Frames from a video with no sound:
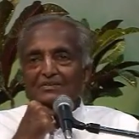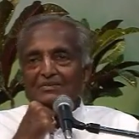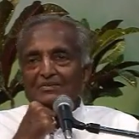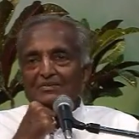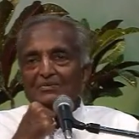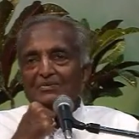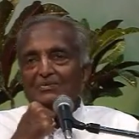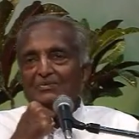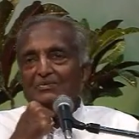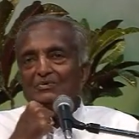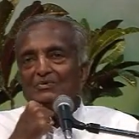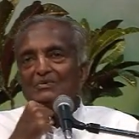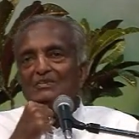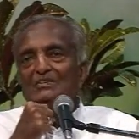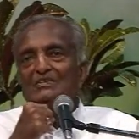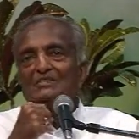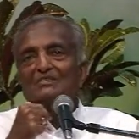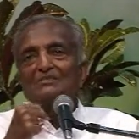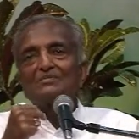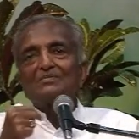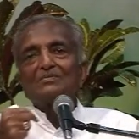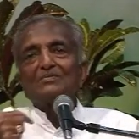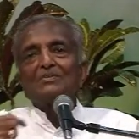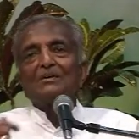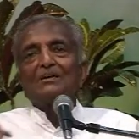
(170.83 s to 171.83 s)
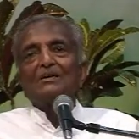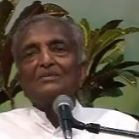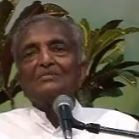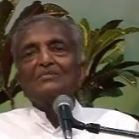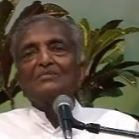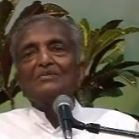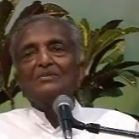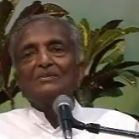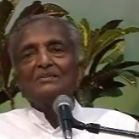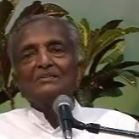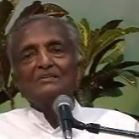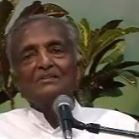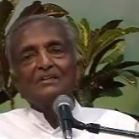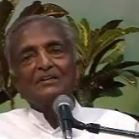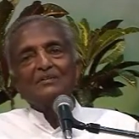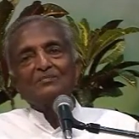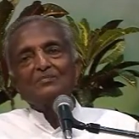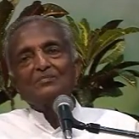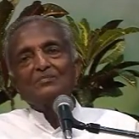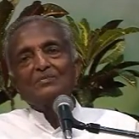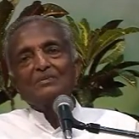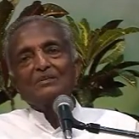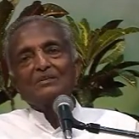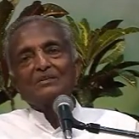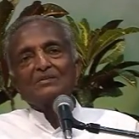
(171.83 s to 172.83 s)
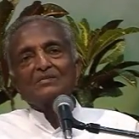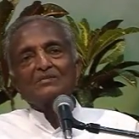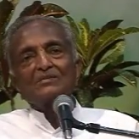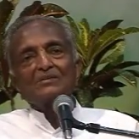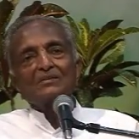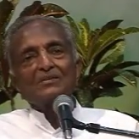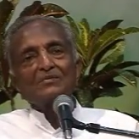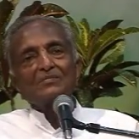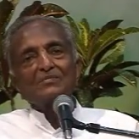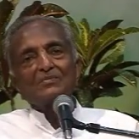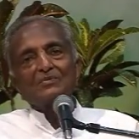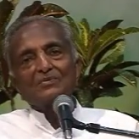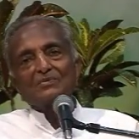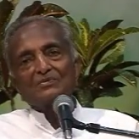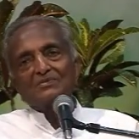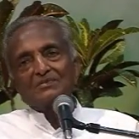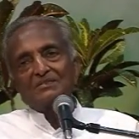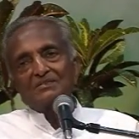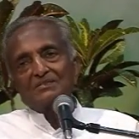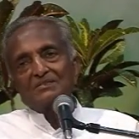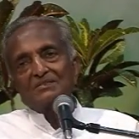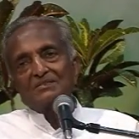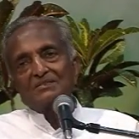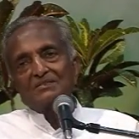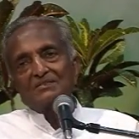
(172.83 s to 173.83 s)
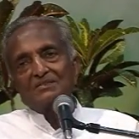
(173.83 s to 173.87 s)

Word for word: guru is enjoying that particular post.